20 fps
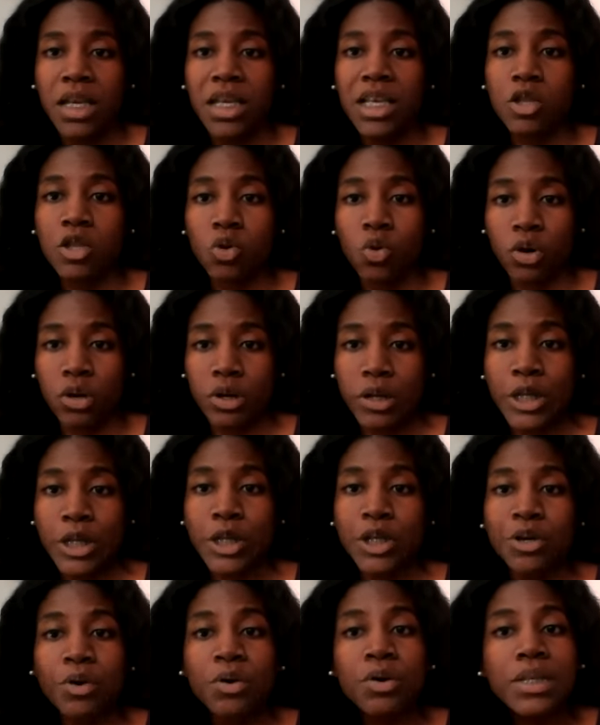in order
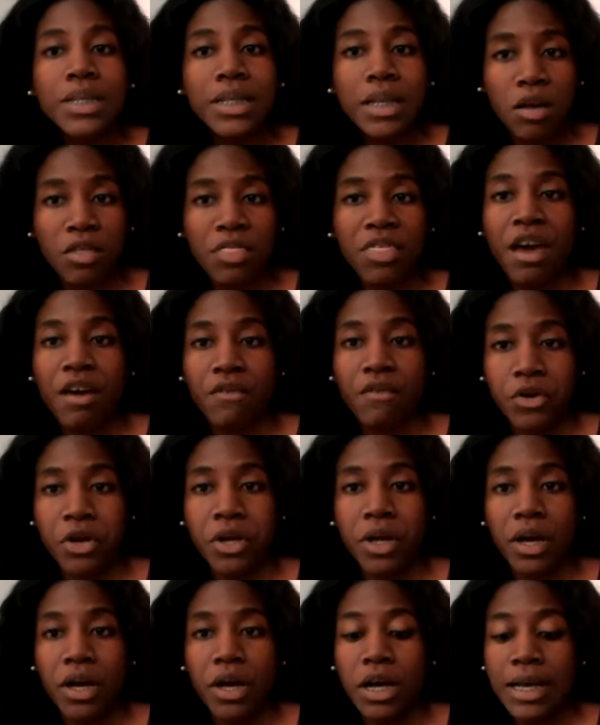to go to South
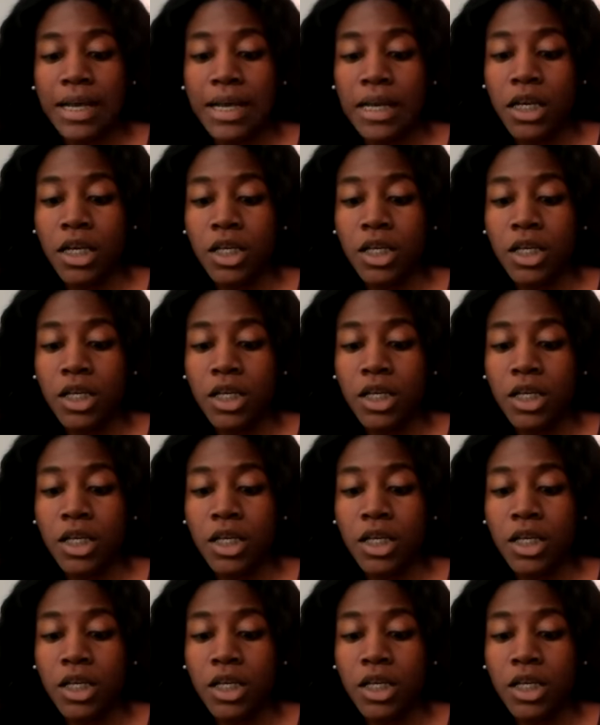Africa,